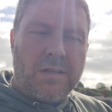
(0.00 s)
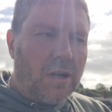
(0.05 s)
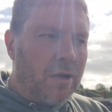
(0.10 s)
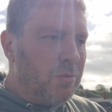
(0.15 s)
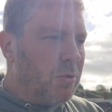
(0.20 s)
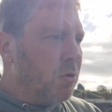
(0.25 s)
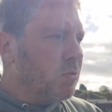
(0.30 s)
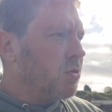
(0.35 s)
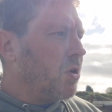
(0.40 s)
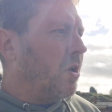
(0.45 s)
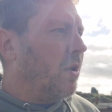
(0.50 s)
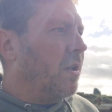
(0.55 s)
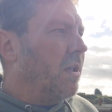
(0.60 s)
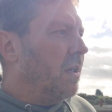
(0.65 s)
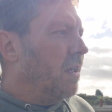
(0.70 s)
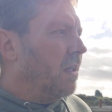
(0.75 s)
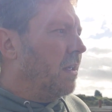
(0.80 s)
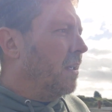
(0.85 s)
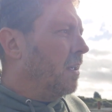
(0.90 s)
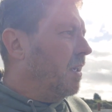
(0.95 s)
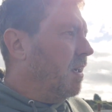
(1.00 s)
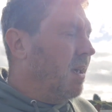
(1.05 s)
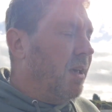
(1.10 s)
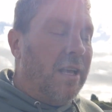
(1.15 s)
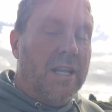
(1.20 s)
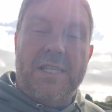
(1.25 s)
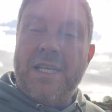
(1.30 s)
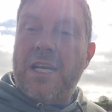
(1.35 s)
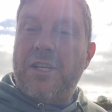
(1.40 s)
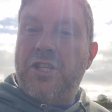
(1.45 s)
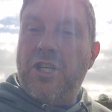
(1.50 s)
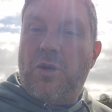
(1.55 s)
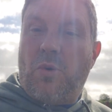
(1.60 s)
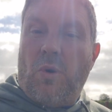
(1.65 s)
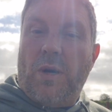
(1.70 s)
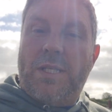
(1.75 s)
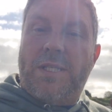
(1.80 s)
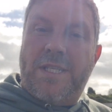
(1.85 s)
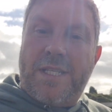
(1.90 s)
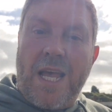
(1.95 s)
time goes on. It's actually
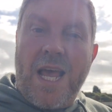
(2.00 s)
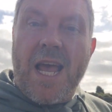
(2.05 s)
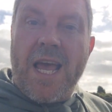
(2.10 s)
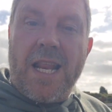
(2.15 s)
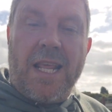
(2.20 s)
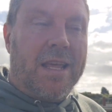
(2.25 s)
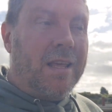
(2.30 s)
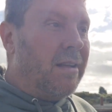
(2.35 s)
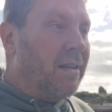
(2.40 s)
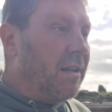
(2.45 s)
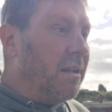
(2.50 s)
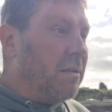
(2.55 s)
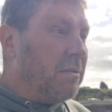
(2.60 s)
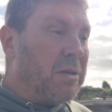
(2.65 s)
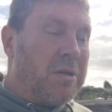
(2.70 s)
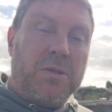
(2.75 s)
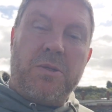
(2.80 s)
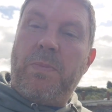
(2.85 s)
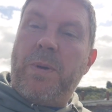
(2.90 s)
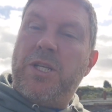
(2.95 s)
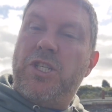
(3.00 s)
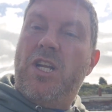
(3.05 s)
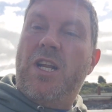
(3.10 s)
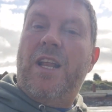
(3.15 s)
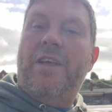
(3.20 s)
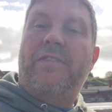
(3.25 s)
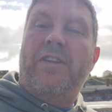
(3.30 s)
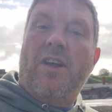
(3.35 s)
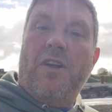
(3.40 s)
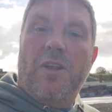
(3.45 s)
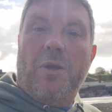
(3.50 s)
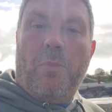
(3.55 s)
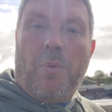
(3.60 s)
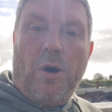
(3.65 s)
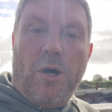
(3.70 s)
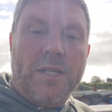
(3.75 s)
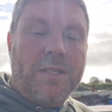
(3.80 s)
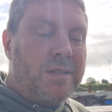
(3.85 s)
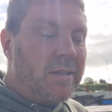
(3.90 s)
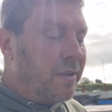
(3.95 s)
quite scary, especially living on the
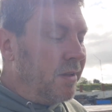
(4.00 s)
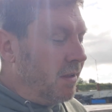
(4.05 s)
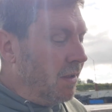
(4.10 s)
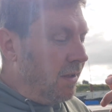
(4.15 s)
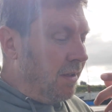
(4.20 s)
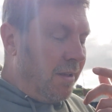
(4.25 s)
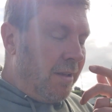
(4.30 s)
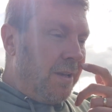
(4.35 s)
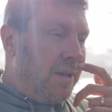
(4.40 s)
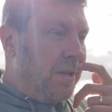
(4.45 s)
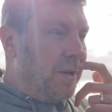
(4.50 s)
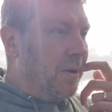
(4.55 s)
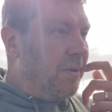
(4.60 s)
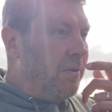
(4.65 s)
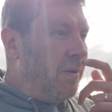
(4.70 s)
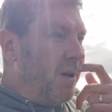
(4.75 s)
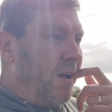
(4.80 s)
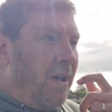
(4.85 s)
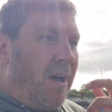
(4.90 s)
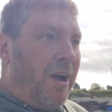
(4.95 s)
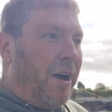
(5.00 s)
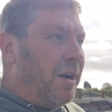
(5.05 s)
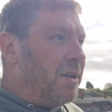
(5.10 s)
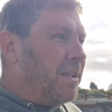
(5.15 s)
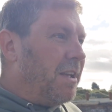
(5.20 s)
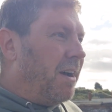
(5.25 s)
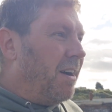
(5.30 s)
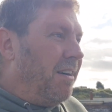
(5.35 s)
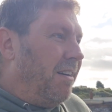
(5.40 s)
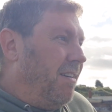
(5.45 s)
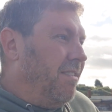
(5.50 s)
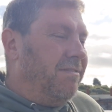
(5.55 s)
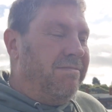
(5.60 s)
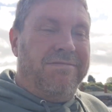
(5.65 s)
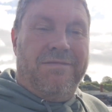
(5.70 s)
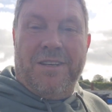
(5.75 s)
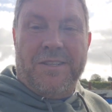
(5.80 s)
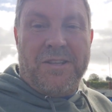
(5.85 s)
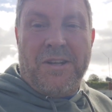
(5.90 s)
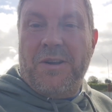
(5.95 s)
point, you know. I
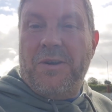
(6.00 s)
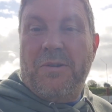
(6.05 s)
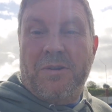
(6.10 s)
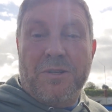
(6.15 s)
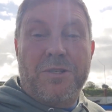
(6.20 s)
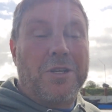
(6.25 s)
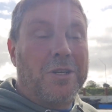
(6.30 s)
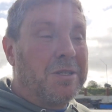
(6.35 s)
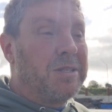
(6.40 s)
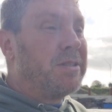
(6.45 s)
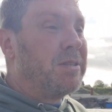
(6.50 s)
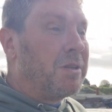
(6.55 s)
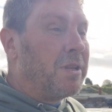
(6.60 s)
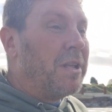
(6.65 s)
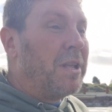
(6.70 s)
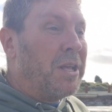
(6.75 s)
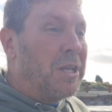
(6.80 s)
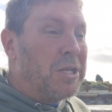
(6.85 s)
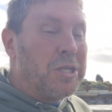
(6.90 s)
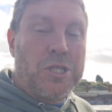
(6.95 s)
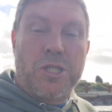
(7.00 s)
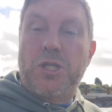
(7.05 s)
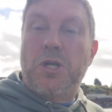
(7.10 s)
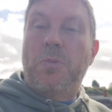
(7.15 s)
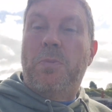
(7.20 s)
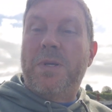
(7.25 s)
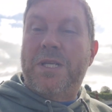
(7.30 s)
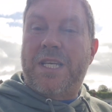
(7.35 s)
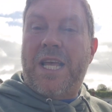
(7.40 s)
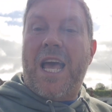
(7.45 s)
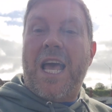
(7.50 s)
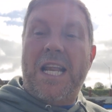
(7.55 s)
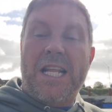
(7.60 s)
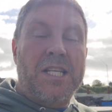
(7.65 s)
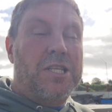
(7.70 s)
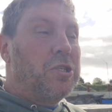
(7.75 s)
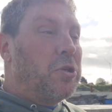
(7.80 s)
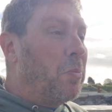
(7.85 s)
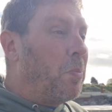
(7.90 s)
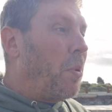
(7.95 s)
don't know, it's just super
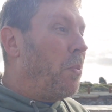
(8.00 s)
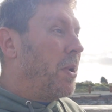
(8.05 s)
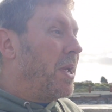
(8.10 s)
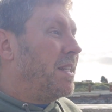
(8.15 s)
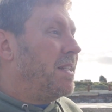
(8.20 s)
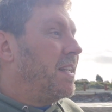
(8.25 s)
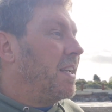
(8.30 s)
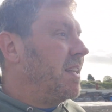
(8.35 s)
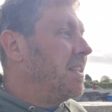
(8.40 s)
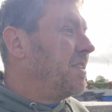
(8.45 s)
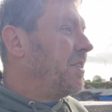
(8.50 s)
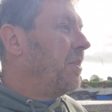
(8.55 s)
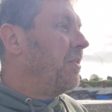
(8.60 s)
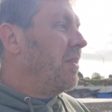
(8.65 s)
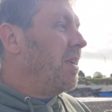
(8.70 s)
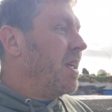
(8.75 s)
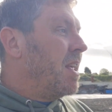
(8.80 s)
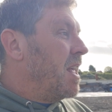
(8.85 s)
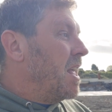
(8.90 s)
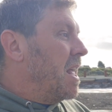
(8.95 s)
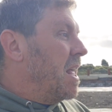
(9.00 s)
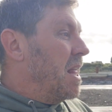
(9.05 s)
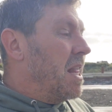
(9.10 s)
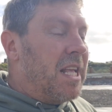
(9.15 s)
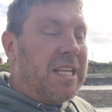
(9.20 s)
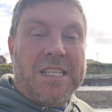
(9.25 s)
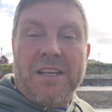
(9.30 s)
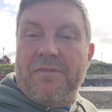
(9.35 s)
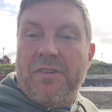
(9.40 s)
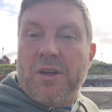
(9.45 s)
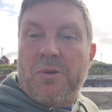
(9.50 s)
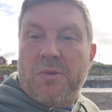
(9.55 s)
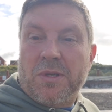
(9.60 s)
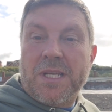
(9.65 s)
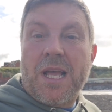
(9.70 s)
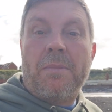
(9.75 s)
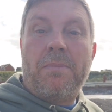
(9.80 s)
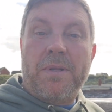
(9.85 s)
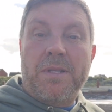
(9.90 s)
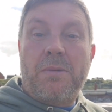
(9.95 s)
scary, super windy. So let's have a look
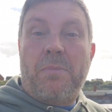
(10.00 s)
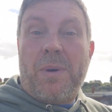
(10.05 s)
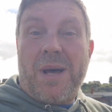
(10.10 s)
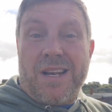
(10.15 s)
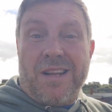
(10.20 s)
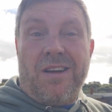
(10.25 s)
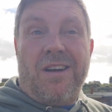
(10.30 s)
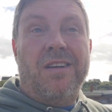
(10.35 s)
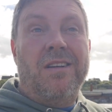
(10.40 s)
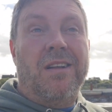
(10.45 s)
what's happened to Barry